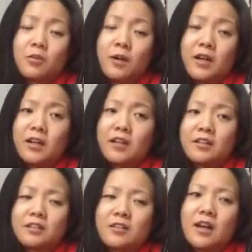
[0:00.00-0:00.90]

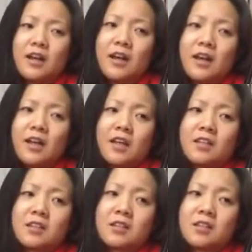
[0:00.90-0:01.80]
Well,
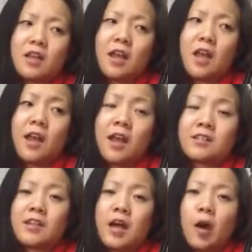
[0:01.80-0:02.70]
it's it
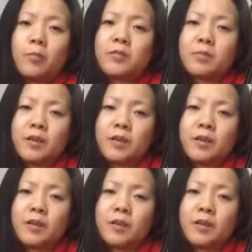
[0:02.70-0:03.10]
has helped,